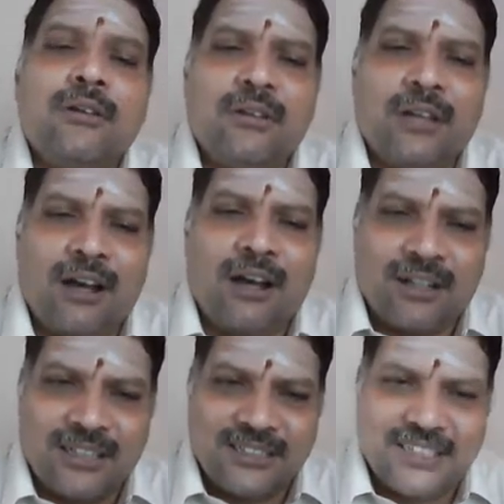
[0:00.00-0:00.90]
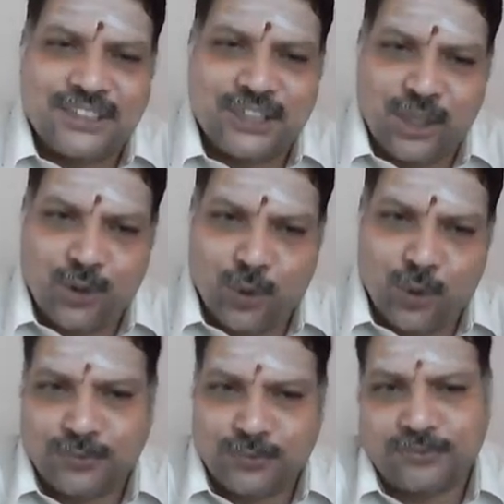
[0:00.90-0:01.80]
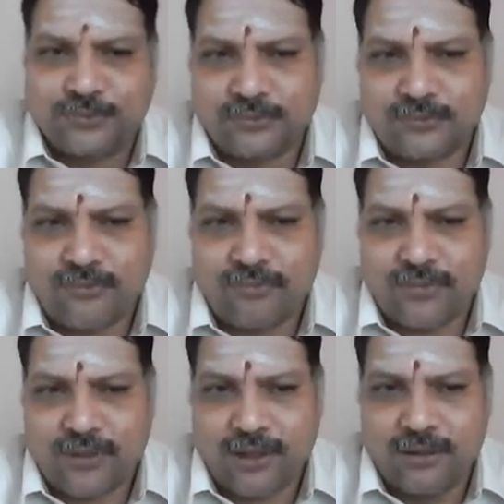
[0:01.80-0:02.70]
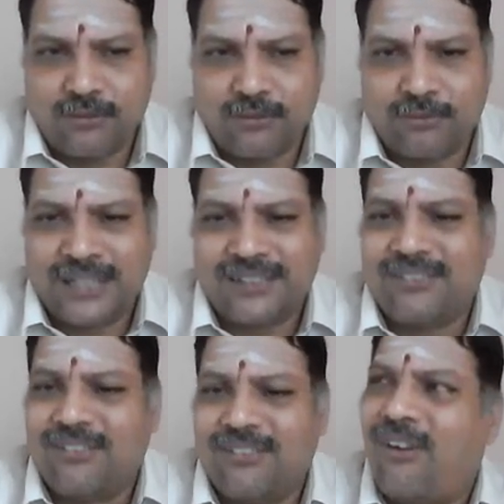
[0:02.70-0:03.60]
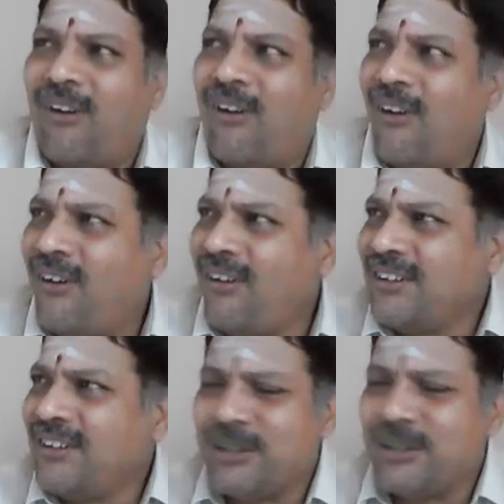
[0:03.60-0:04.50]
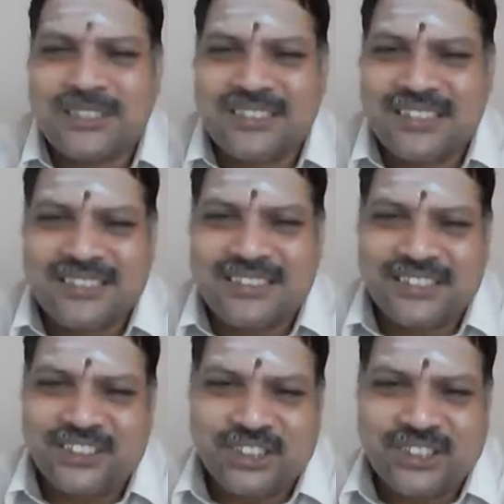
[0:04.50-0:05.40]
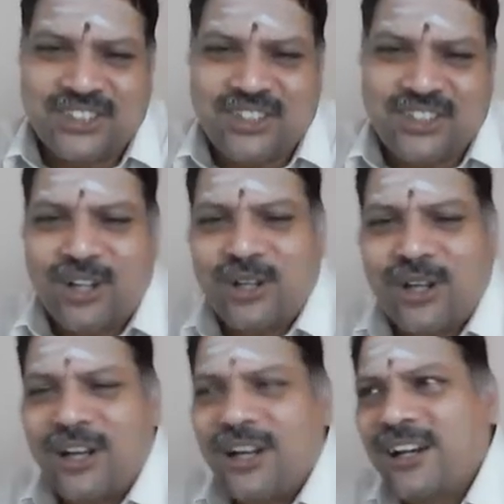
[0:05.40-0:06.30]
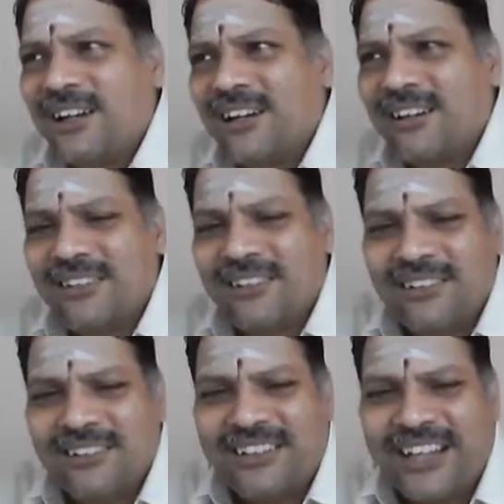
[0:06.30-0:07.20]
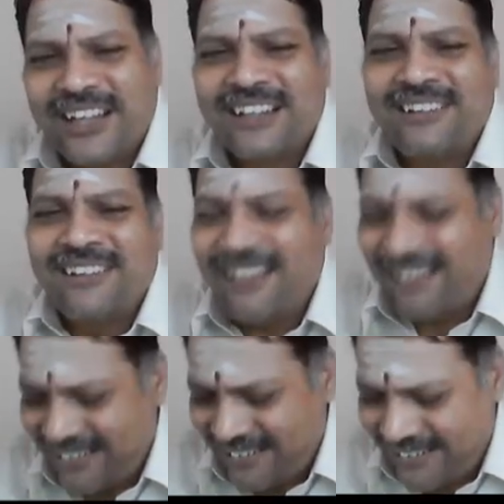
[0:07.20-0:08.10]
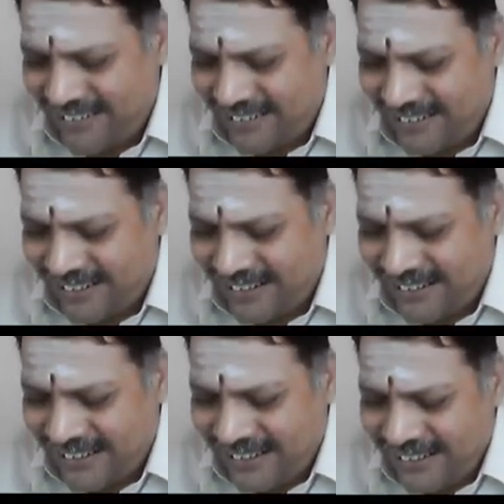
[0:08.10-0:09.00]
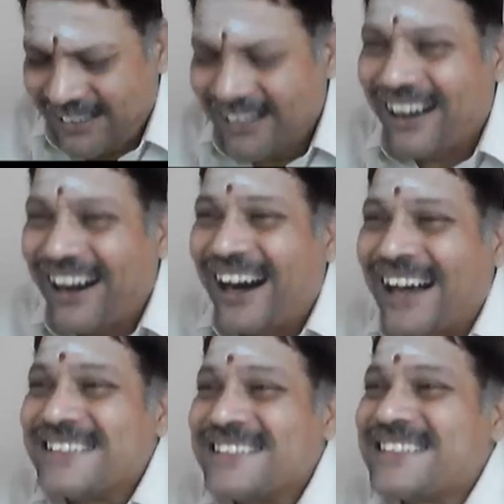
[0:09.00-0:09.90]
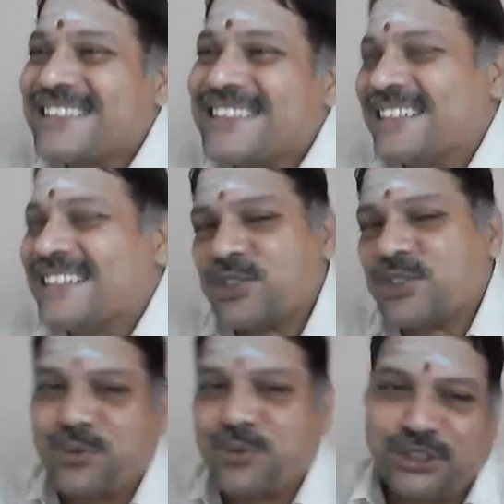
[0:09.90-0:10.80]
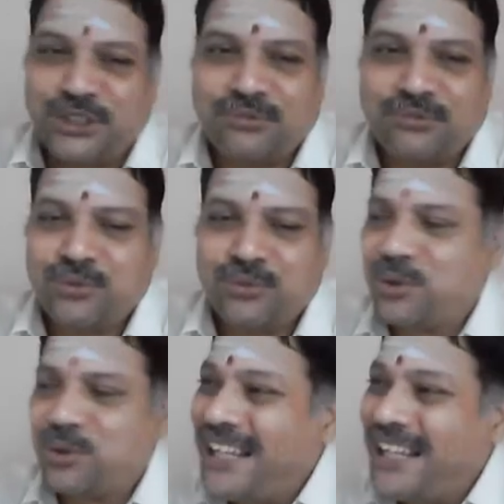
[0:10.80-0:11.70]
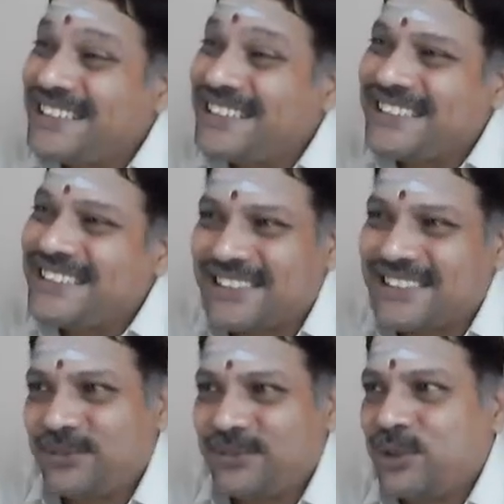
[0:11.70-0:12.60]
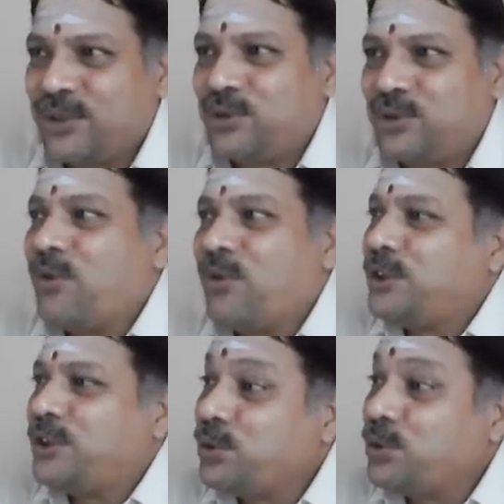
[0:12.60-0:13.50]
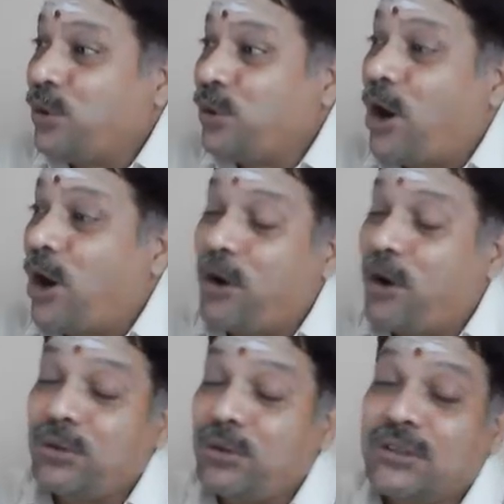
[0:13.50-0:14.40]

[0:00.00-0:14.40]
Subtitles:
the organizational goal. But all the business decisions are taken under uncertain situation. So there is a risk. So we should know about